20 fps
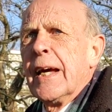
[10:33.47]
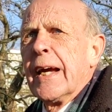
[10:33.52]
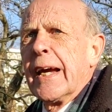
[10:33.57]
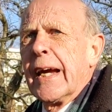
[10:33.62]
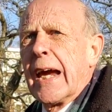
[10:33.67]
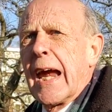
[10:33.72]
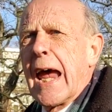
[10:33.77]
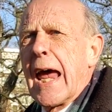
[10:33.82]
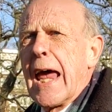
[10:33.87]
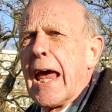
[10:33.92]

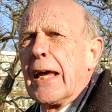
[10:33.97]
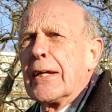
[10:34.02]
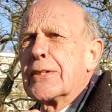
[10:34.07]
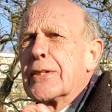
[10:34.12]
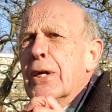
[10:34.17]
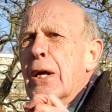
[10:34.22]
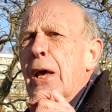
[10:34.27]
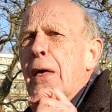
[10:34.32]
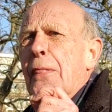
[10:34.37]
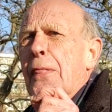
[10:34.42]
He
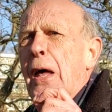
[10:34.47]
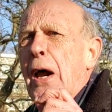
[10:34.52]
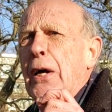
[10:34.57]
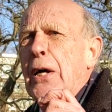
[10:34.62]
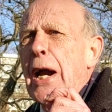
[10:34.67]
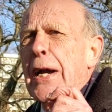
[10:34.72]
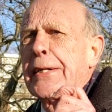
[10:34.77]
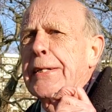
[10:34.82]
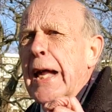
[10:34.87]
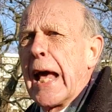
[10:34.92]
is the
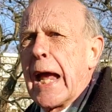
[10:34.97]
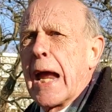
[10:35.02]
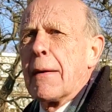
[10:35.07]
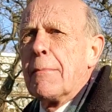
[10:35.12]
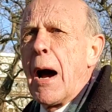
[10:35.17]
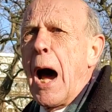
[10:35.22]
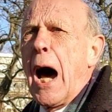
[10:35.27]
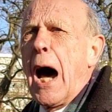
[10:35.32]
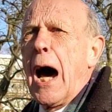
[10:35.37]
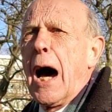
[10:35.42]

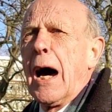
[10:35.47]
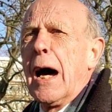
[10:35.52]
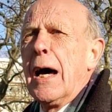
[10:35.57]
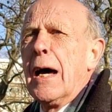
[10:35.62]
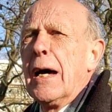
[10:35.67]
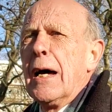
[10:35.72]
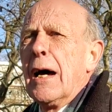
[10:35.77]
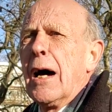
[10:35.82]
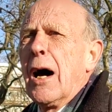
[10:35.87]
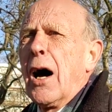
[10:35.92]
Redeemer
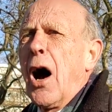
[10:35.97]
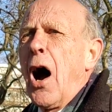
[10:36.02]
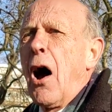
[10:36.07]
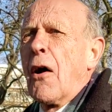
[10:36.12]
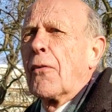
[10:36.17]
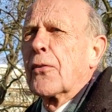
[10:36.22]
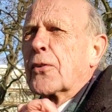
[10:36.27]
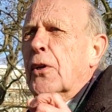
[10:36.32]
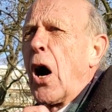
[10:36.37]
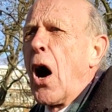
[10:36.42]

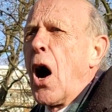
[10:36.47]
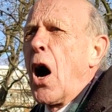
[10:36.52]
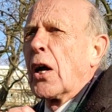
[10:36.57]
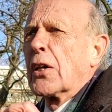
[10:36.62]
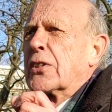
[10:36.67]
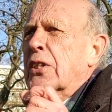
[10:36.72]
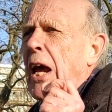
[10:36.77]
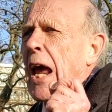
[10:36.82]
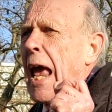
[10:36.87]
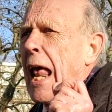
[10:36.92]
of
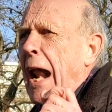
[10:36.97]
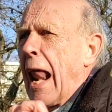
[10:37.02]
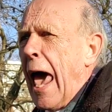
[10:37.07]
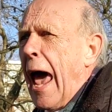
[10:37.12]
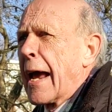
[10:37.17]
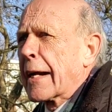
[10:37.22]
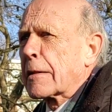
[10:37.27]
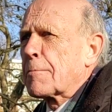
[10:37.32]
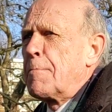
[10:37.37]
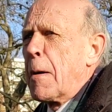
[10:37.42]
God's
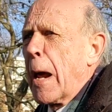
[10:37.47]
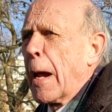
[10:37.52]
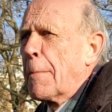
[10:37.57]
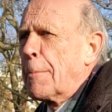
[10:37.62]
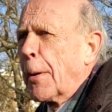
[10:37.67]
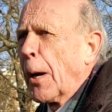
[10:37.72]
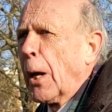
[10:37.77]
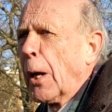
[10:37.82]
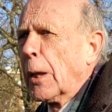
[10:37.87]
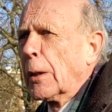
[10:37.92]
elect
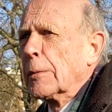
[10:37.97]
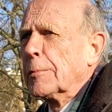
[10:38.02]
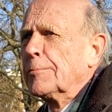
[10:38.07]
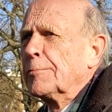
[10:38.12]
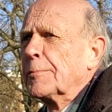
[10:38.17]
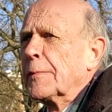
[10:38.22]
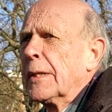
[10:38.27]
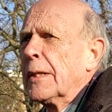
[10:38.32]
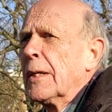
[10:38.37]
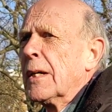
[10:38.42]
people,
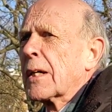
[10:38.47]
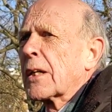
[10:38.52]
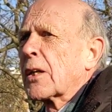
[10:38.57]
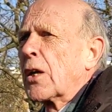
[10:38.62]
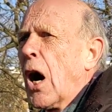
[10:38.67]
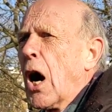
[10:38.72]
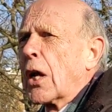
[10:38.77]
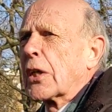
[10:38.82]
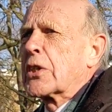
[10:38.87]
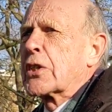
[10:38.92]

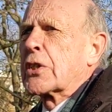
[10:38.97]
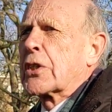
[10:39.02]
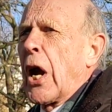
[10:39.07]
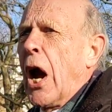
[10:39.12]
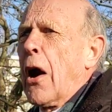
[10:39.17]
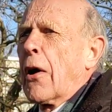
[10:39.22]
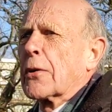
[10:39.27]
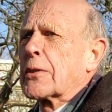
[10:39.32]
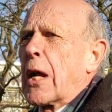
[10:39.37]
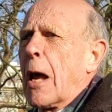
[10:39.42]
God's
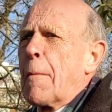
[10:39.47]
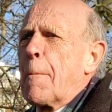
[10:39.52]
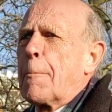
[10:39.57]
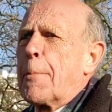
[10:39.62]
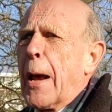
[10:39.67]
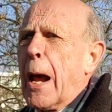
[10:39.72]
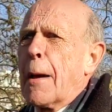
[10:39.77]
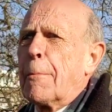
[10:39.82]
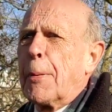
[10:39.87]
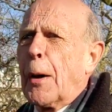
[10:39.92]
chosen
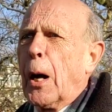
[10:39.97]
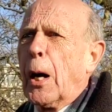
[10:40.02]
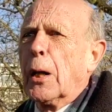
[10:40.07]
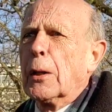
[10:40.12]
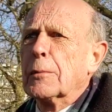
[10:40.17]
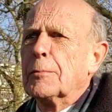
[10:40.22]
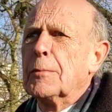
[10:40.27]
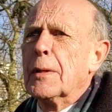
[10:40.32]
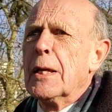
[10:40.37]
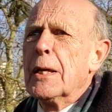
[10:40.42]

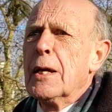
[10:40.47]
people.